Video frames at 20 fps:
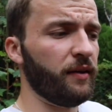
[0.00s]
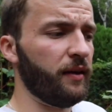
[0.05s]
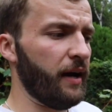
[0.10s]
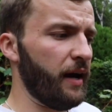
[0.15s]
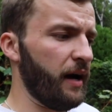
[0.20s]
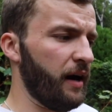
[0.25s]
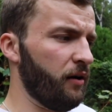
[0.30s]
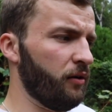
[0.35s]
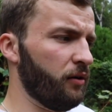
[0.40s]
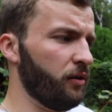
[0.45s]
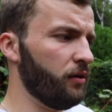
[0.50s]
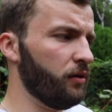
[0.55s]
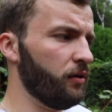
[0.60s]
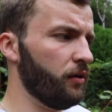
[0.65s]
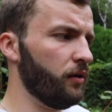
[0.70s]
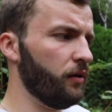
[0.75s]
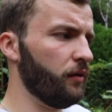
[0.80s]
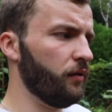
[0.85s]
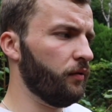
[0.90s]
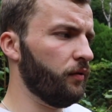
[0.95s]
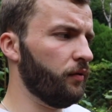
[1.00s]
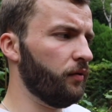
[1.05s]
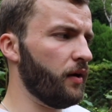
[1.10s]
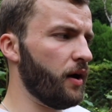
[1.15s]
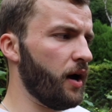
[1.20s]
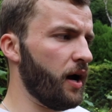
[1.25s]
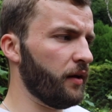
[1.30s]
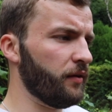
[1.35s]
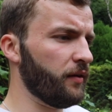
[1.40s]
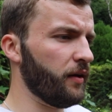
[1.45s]
Now
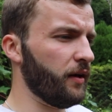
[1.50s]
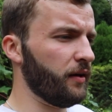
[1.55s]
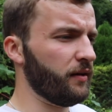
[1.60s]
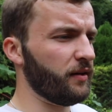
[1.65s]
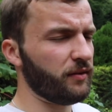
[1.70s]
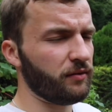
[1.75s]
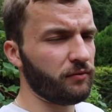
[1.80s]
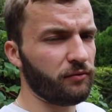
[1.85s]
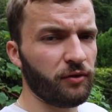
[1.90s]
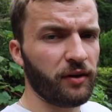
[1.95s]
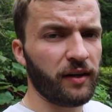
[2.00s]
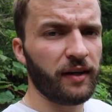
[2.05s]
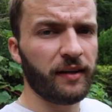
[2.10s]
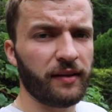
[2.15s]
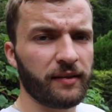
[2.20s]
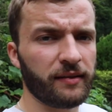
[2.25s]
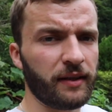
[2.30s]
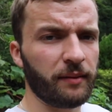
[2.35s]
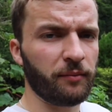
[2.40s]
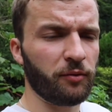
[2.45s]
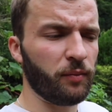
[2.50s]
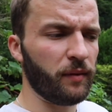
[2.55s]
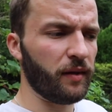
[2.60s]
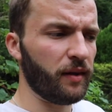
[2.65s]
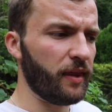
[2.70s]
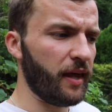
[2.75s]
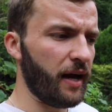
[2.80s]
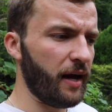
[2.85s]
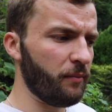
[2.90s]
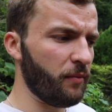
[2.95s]
there doesn't really seem to be
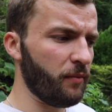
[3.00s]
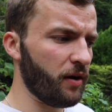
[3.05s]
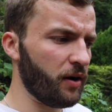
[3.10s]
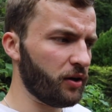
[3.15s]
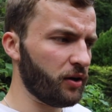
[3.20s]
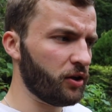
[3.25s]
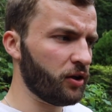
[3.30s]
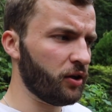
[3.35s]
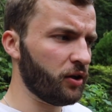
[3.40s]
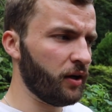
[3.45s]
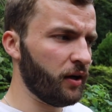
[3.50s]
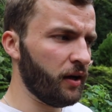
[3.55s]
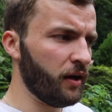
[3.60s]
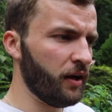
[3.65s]
that much